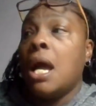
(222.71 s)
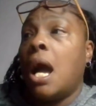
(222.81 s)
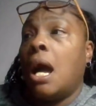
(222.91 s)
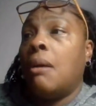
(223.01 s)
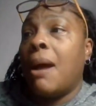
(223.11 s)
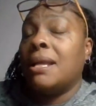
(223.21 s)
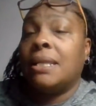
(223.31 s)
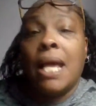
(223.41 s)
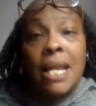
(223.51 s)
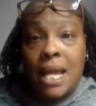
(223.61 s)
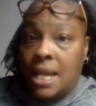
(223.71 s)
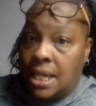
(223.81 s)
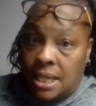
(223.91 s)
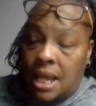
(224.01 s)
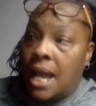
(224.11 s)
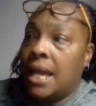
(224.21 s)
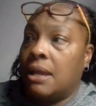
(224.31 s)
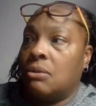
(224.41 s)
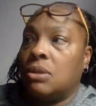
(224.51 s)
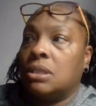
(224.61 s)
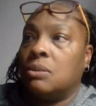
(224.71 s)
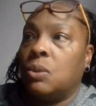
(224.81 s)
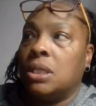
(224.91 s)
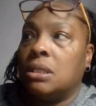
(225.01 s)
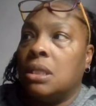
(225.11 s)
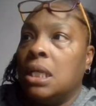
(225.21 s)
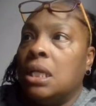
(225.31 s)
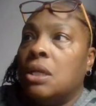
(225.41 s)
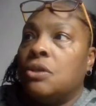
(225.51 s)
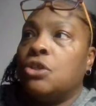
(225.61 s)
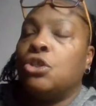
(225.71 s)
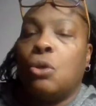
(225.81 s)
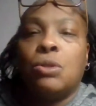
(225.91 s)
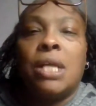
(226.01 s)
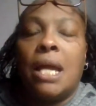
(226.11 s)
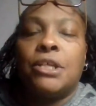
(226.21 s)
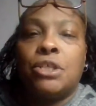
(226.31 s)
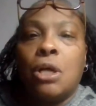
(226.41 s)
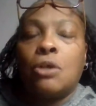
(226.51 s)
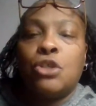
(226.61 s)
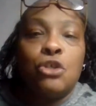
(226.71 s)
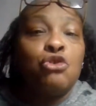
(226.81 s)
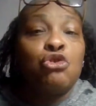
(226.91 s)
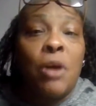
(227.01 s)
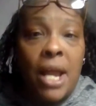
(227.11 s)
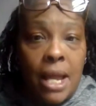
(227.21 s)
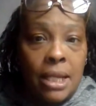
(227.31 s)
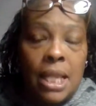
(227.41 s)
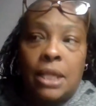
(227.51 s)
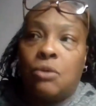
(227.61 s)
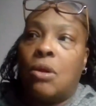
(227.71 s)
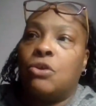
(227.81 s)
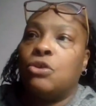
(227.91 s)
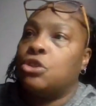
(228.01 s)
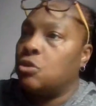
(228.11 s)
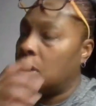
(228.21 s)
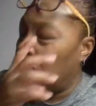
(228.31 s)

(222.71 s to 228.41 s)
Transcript: I hate when the shows kind of start to drag, like you're showing